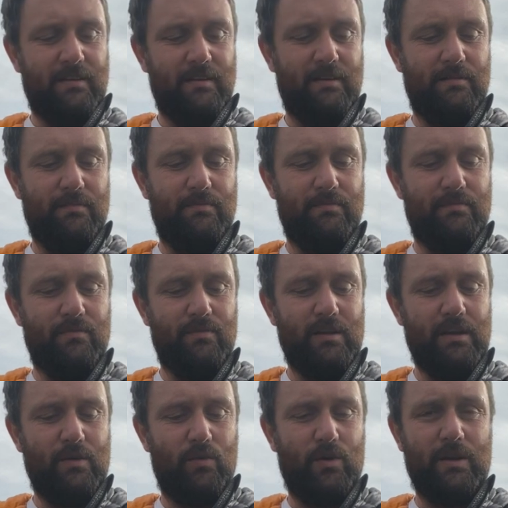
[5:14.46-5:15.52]
Um,
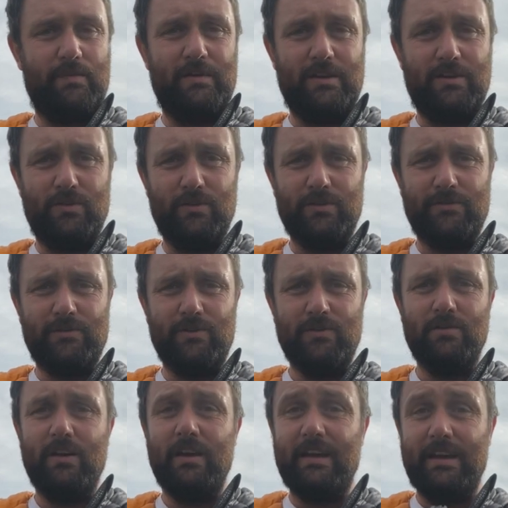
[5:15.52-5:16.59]
would it be
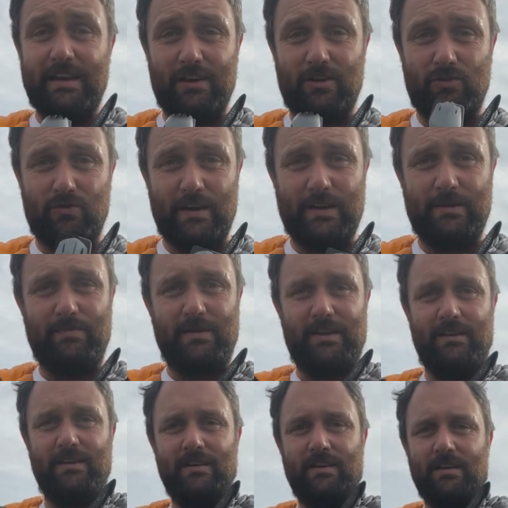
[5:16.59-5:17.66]
useful?
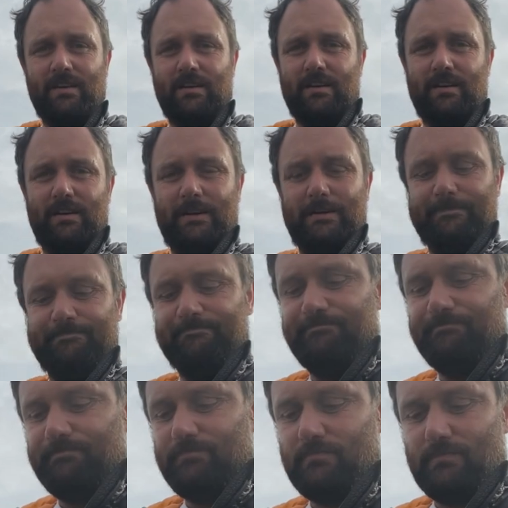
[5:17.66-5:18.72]
Incredibly. Um,
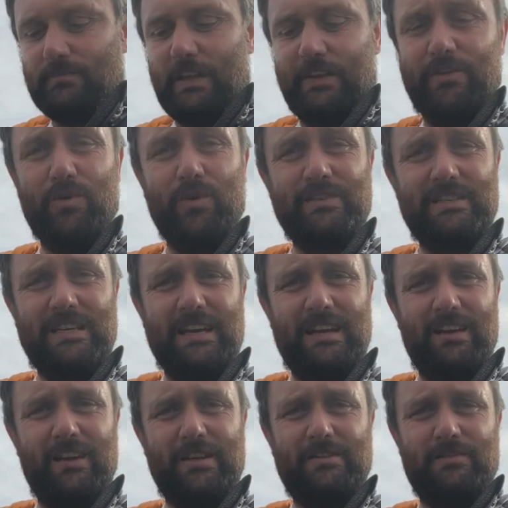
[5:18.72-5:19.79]
if you want to
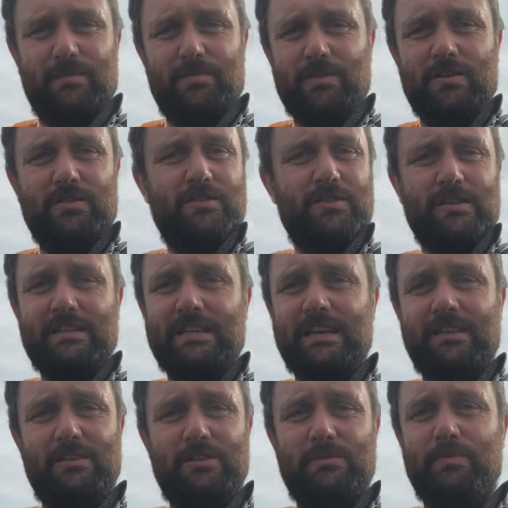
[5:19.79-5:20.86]
take a lighter option, just
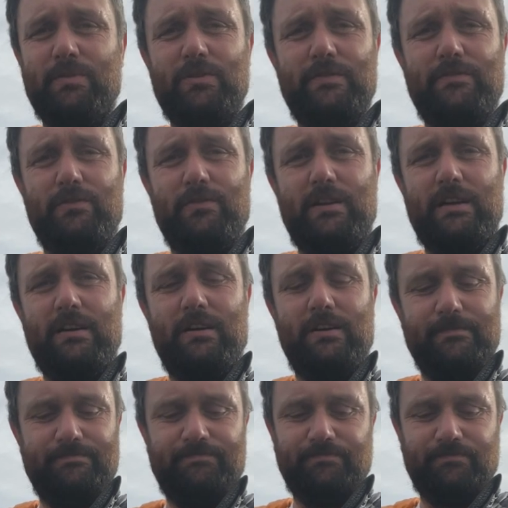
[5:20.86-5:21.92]
take the spoon you've already
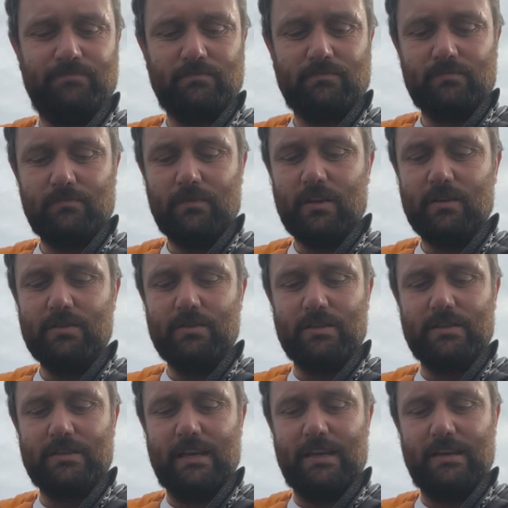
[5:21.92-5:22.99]
got.
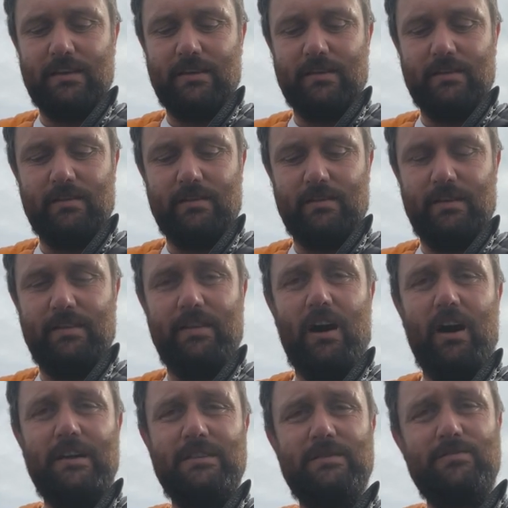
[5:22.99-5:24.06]
Just take the,
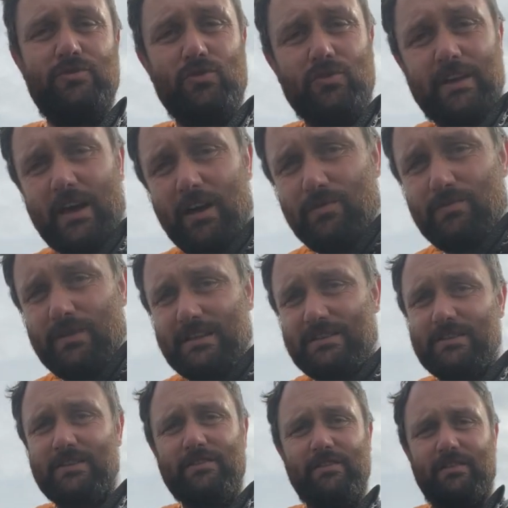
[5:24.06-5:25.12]
the items you already own.
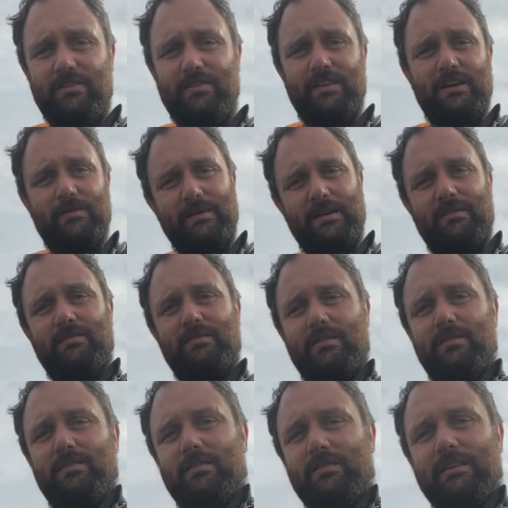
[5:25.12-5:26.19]
That's the other good thing about
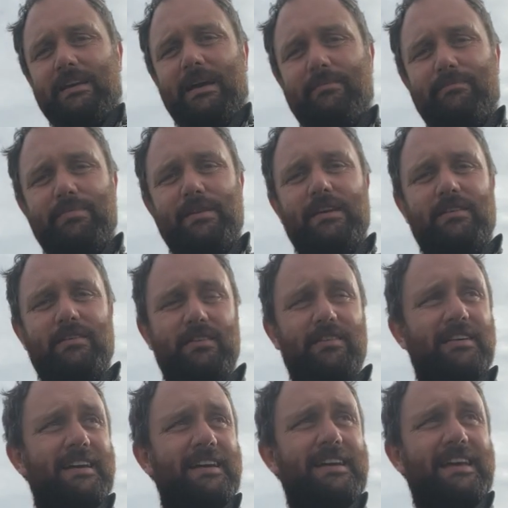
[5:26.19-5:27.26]
uh, camping,
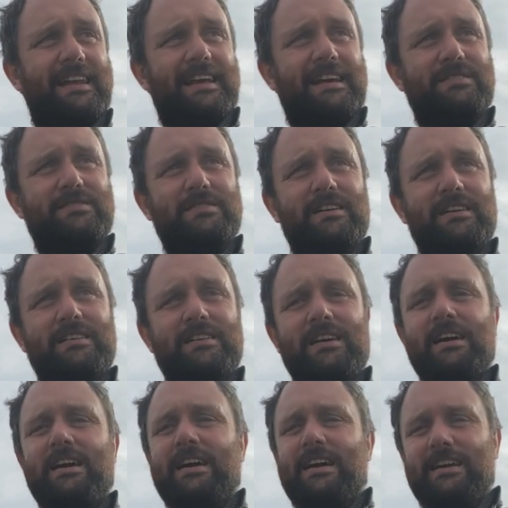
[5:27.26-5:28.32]
cooking, getting outside.
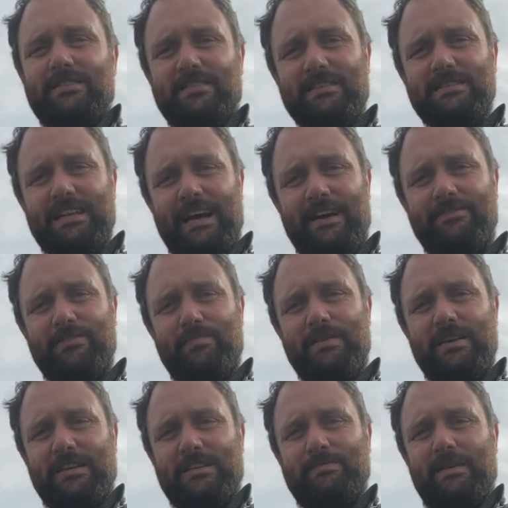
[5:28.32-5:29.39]
It doesn't have to
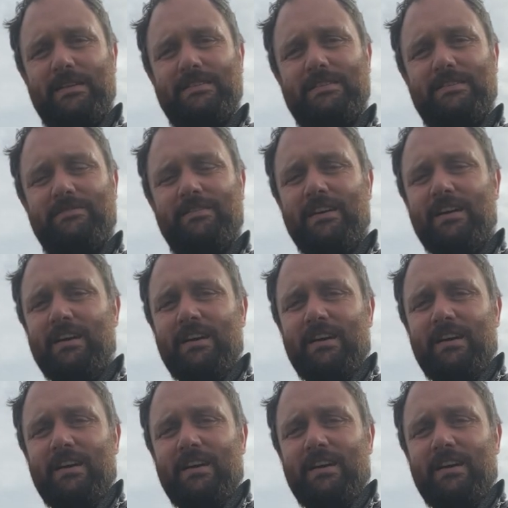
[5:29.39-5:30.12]
be expensive.